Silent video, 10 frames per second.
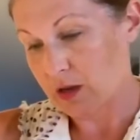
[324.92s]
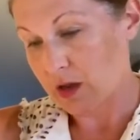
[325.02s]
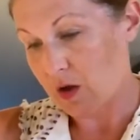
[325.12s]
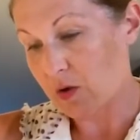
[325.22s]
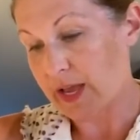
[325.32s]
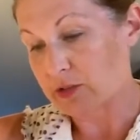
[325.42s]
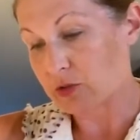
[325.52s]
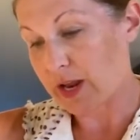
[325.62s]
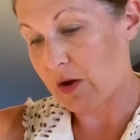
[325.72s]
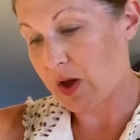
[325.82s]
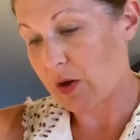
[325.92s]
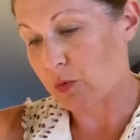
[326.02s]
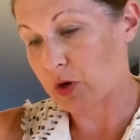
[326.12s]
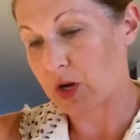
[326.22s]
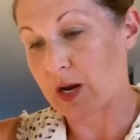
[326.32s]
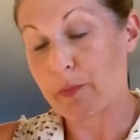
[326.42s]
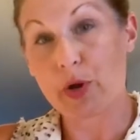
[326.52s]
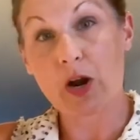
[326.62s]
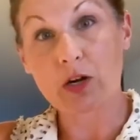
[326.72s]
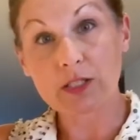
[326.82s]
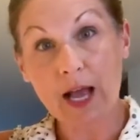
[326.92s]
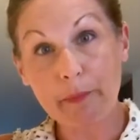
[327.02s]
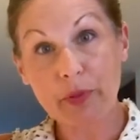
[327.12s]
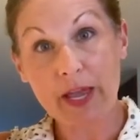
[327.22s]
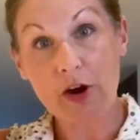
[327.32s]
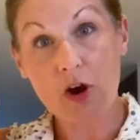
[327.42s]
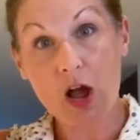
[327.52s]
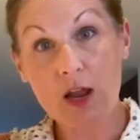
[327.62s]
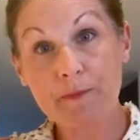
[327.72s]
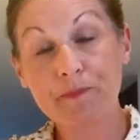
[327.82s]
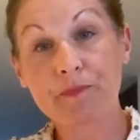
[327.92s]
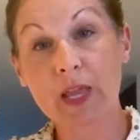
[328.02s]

Okay, so now we're gonna put our top layer on.